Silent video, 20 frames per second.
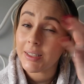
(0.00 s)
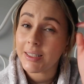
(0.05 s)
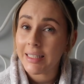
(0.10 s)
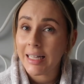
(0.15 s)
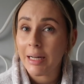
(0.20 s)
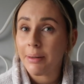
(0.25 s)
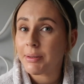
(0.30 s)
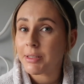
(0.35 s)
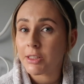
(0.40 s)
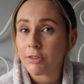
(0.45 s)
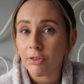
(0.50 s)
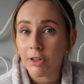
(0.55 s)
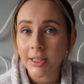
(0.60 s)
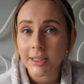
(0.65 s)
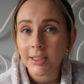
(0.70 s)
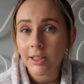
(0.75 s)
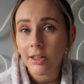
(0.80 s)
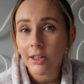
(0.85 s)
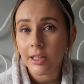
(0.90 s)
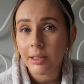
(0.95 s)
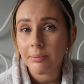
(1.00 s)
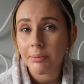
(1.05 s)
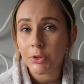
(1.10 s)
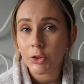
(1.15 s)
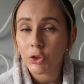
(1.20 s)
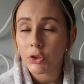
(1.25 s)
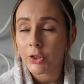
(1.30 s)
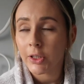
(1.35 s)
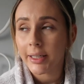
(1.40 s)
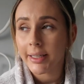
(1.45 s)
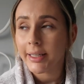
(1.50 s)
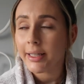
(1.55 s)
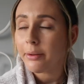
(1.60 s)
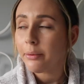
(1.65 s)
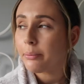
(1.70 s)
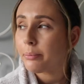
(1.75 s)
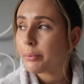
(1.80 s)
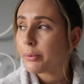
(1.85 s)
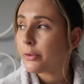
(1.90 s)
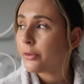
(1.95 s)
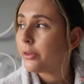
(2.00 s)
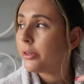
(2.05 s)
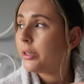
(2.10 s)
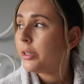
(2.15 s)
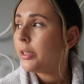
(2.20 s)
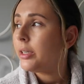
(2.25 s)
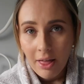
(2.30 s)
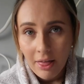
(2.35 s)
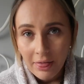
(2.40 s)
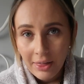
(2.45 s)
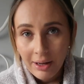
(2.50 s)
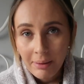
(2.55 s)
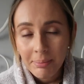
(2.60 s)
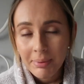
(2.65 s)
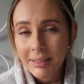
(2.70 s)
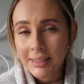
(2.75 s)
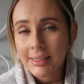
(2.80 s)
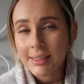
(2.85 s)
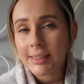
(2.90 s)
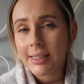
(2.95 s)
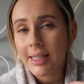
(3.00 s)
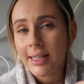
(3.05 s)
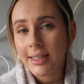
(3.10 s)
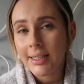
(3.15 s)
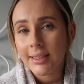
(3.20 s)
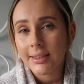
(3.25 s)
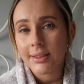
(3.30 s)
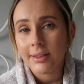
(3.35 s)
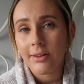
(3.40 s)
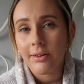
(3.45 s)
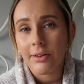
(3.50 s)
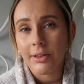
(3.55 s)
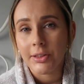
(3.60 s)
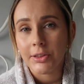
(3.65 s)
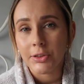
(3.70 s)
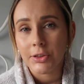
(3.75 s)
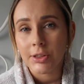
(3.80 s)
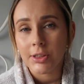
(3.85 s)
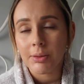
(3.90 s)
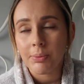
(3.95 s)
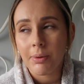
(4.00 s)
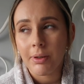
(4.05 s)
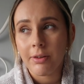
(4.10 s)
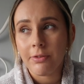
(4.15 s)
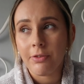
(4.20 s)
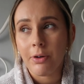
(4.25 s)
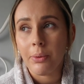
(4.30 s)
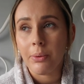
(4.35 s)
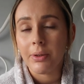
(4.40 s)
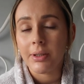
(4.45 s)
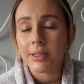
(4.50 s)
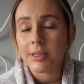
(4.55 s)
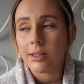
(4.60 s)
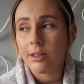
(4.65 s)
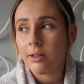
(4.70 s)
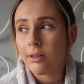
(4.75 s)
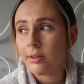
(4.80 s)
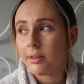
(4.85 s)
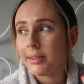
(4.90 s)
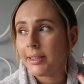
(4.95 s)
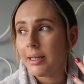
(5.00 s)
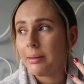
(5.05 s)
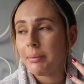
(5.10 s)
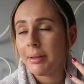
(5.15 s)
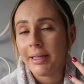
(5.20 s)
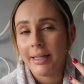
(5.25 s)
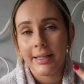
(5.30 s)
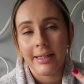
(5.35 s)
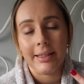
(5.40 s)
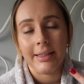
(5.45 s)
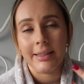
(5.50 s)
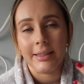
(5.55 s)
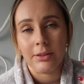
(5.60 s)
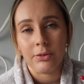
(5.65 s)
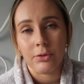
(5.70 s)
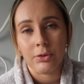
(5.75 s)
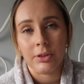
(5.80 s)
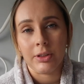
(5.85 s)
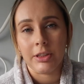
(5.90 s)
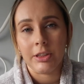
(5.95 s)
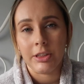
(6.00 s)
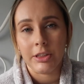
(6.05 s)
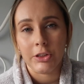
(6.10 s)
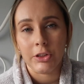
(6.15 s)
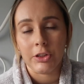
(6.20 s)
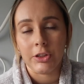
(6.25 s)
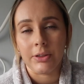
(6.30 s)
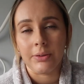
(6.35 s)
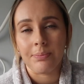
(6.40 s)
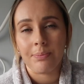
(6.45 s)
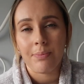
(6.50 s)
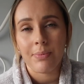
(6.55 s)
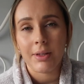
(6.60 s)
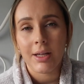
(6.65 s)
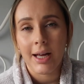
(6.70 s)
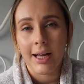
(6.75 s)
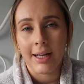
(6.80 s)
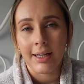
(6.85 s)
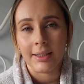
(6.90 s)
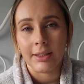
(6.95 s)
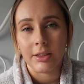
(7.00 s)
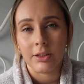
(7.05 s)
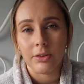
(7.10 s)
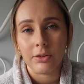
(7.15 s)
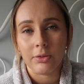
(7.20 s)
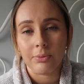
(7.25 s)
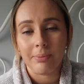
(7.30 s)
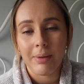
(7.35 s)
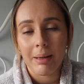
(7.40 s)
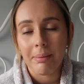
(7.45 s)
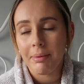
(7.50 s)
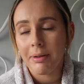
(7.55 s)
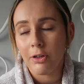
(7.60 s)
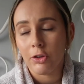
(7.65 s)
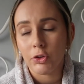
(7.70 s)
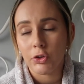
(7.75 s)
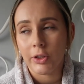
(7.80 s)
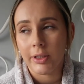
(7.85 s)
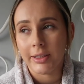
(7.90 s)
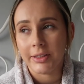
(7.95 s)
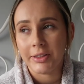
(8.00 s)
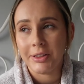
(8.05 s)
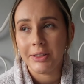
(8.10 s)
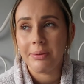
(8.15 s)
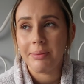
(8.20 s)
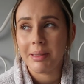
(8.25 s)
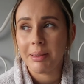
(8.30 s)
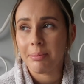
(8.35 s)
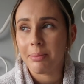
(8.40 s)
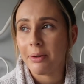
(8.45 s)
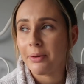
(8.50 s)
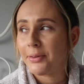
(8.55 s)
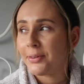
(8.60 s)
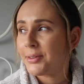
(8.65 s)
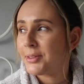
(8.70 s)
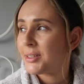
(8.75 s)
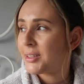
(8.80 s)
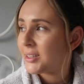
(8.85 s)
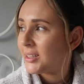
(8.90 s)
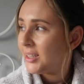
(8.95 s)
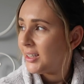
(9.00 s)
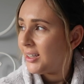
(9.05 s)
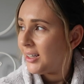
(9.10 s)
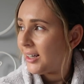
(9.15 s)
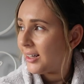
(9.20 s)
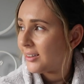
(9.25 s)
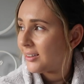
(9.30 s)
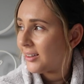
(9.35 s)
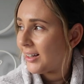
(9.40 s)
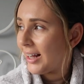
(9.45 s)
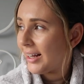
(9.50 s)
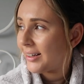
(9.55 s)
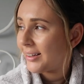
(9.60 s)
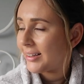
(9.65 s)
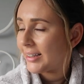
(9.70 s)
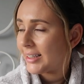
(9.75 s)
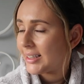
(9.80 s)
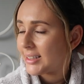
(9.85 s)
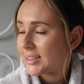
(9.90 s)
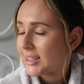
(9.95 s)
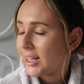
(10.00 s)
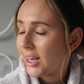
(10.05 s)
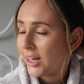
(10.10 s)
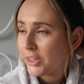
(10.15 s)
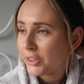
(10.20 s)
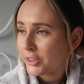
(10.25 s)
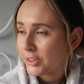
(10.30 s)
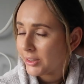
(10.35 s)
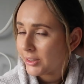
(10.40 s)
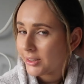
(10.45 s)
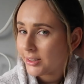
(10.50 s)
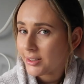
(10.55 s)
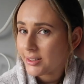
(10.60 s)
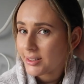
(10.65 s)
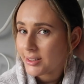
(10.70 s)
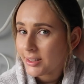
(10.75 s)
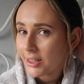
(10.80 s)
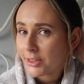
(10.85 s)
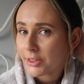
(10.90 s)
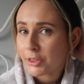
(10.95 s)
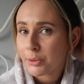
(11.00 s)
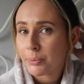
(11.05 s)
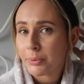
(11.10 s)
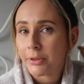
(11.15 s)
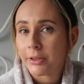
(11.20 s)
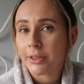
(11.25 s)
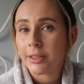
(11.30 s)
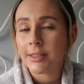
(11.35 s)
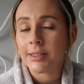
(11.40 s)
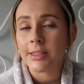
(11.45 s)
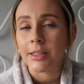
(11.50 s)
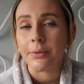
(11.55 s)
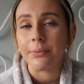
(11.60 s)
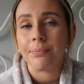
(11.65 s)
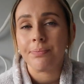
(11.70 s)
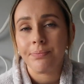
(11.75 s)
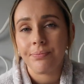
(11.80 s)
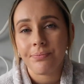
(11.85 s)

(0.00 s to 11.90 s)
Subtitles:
now is the right time to try it out. But that being said, I just want to focus on getting my hair in good condition and maybe not trying too many products and letting things actually start to work. So